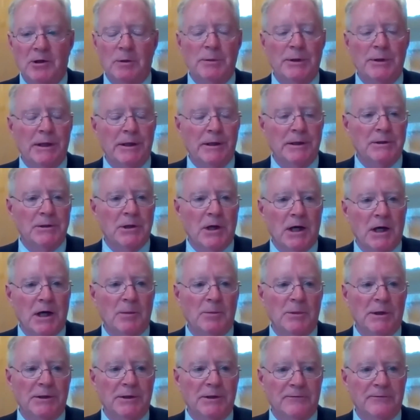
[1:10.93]
I'm only going to talk
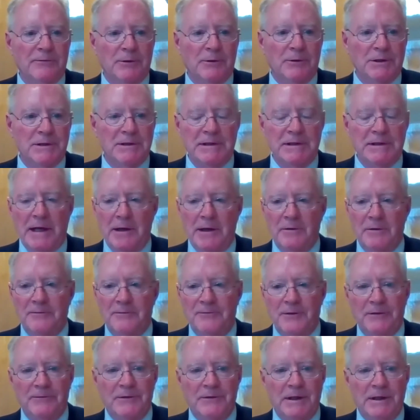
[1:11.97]
about the first 10 or
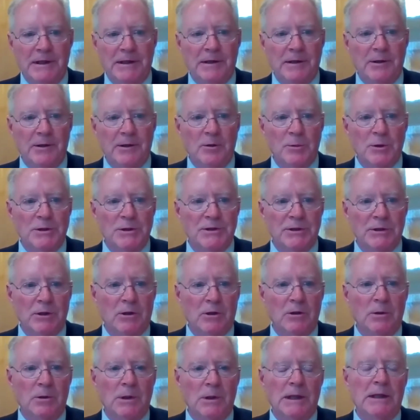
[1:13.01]
15 of them or
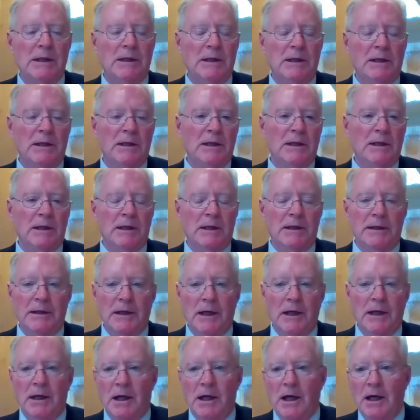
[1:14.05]
so.
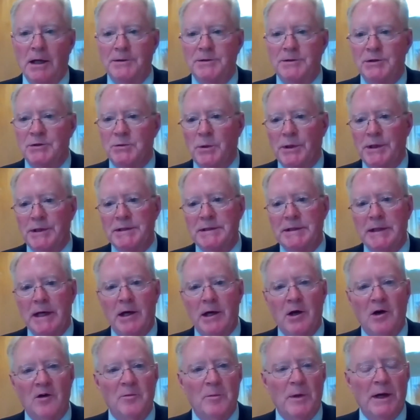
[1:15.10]
And I just want to start
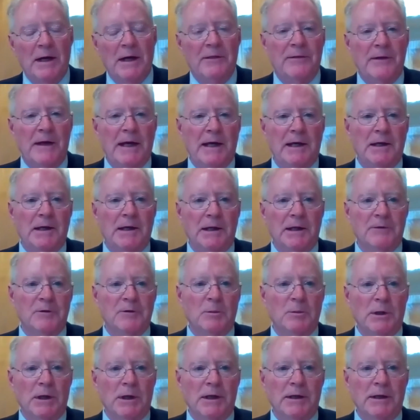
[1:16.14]
off by thanking
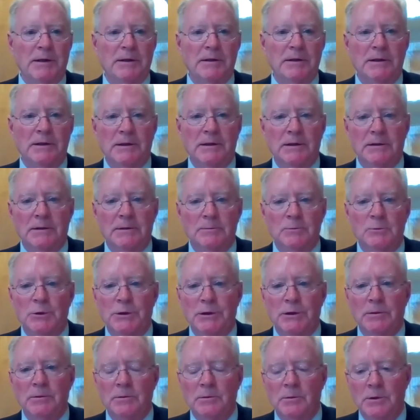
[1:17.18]
everybody.
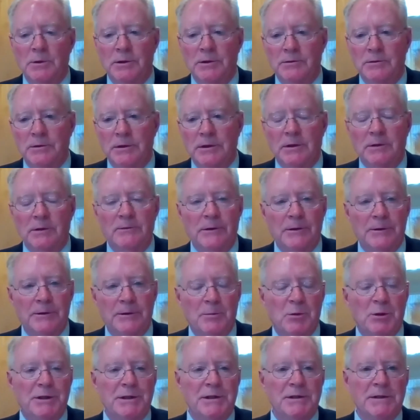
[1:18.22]
We're very
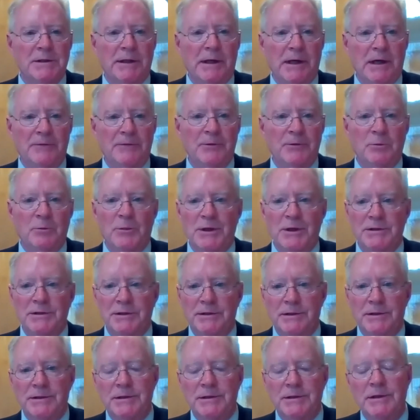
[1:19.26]
pleased to have your
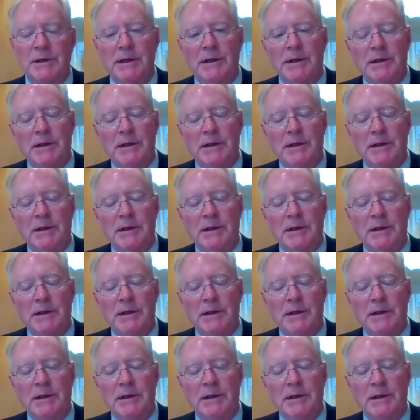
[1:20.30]
business.